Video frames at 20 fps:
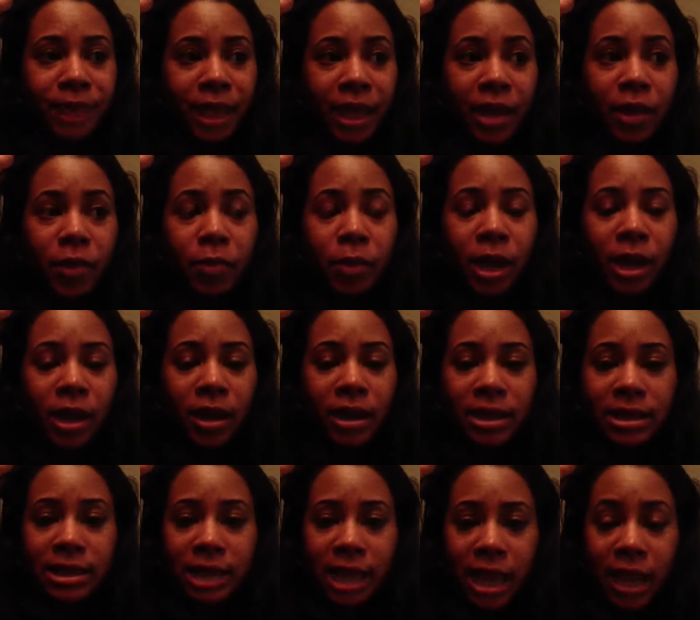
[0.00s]
Aio
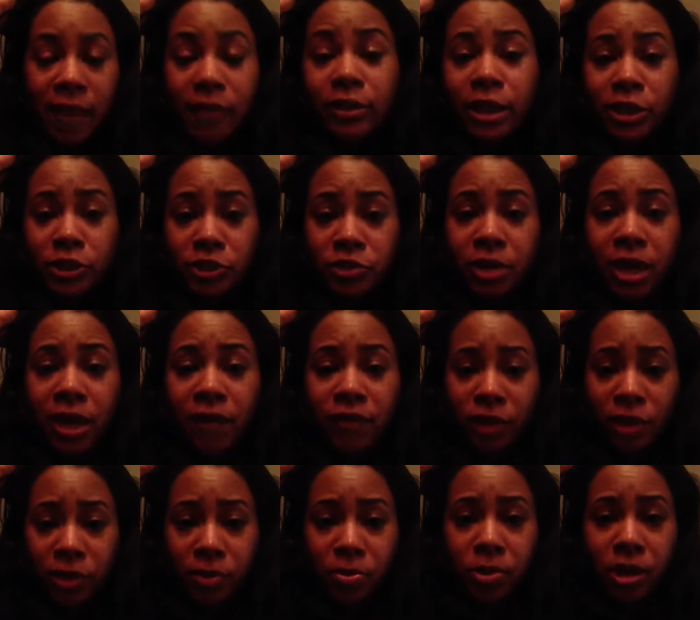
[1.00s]
Wireless, they have they do have a
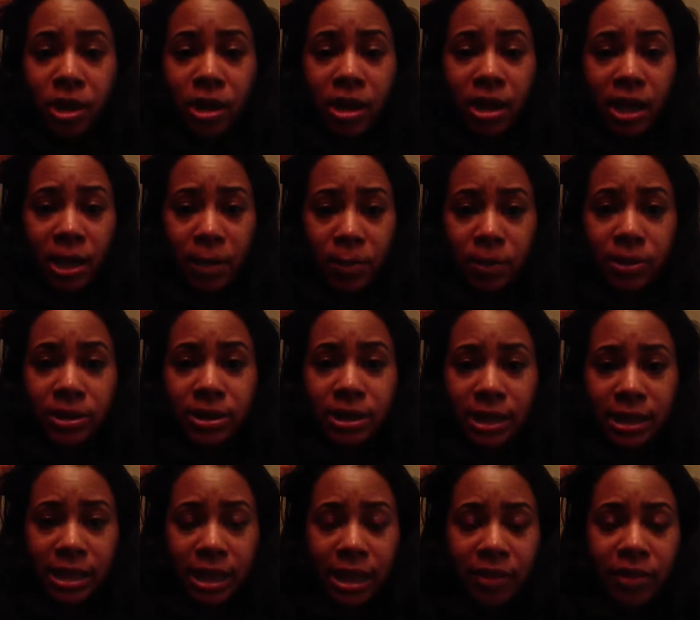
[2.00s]
good product. I will
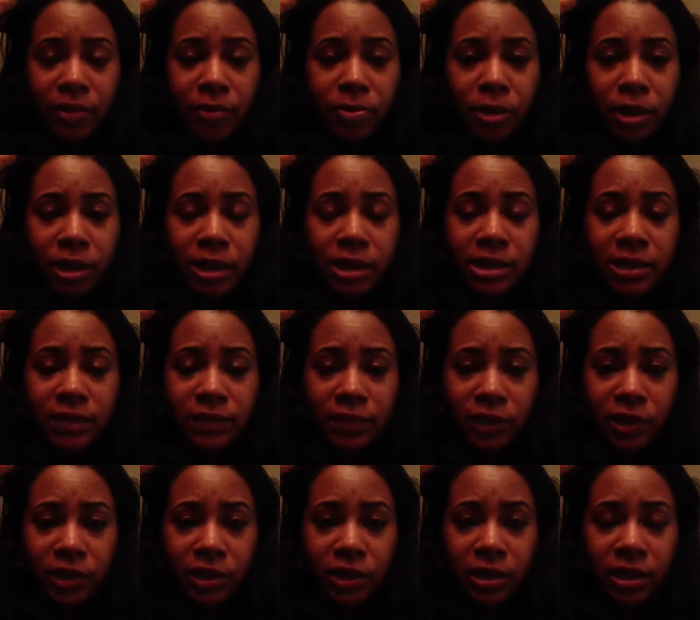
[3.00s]
say that their product is
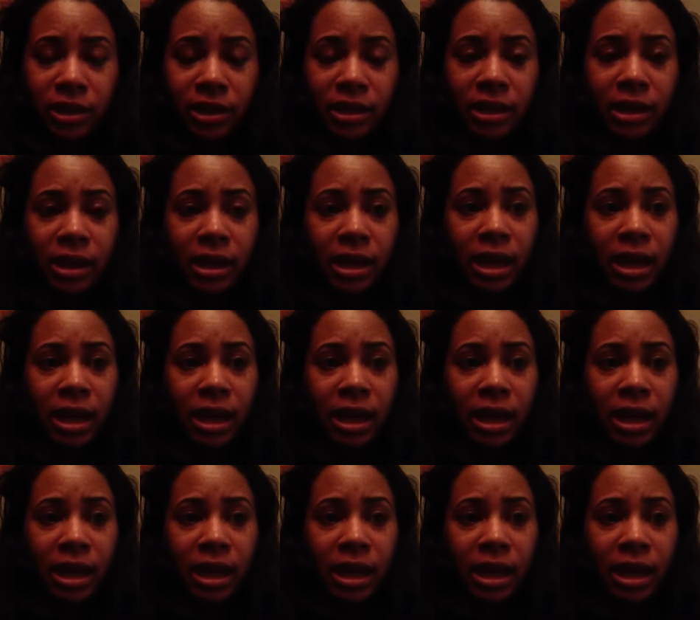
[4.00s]
very good.